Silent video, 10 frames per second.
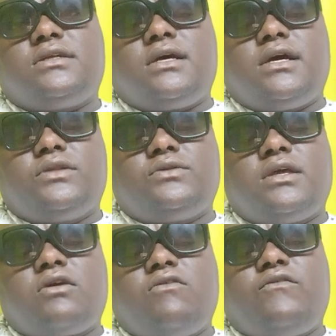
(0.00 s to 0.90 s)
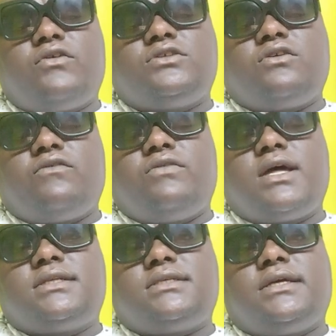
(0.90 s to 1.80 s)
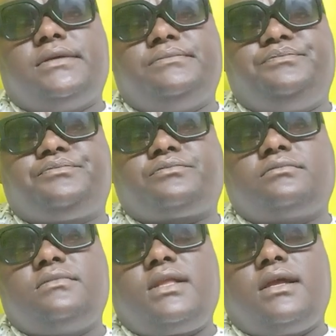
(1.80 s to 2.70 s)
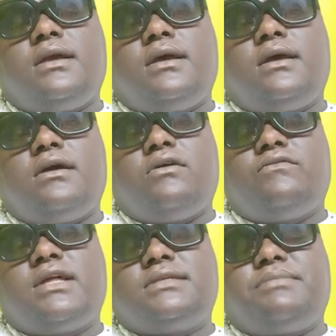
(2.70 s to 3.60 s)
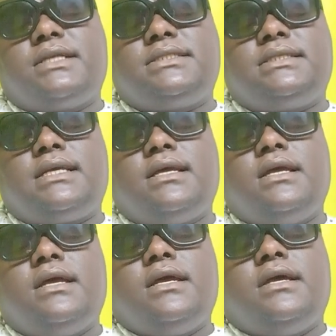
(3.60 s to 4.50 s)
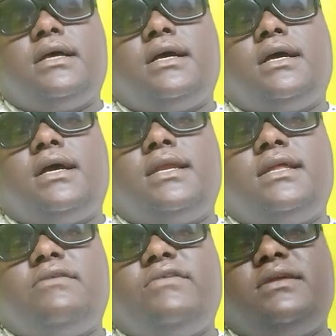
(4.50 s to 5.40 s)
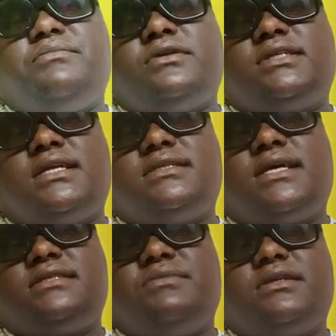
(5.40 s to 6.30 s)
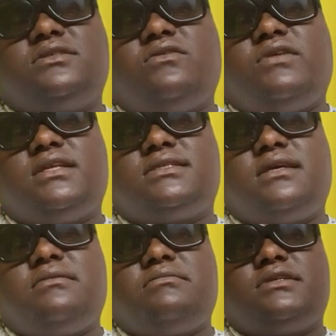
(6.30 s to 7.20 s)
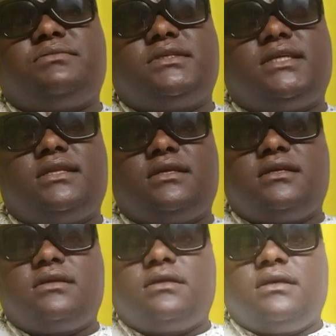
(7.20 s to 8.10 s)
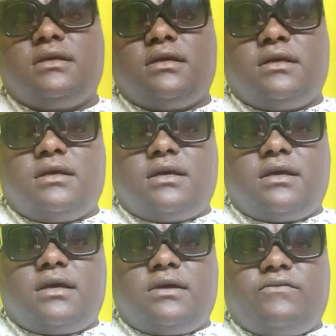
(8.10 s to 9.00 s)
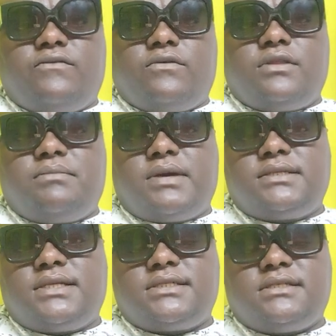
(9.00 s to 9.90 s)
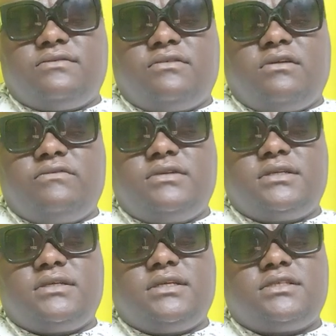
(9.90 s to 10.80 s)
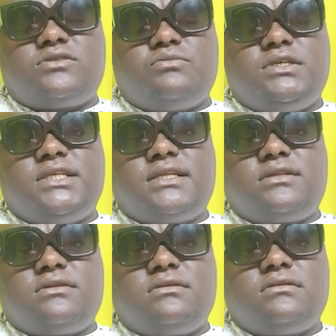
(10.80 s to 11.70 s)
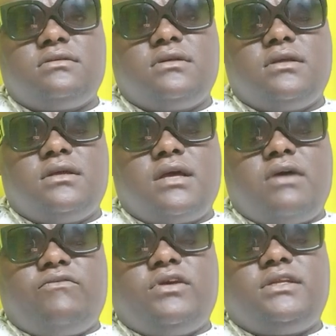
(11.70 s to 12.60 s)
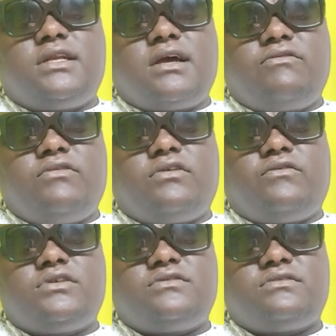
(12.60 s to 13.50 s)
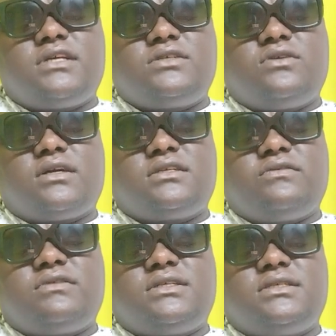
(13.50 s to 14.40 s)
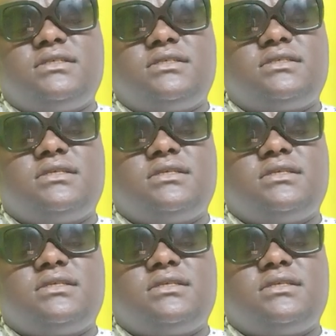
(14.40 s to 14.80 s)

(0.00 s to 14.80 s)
uh to the comfort of that uh, uh, of that partner. Another very important aspect of the same, especially uh, for the partners involved is to be gentle, avoid rough or forceful sexual activities,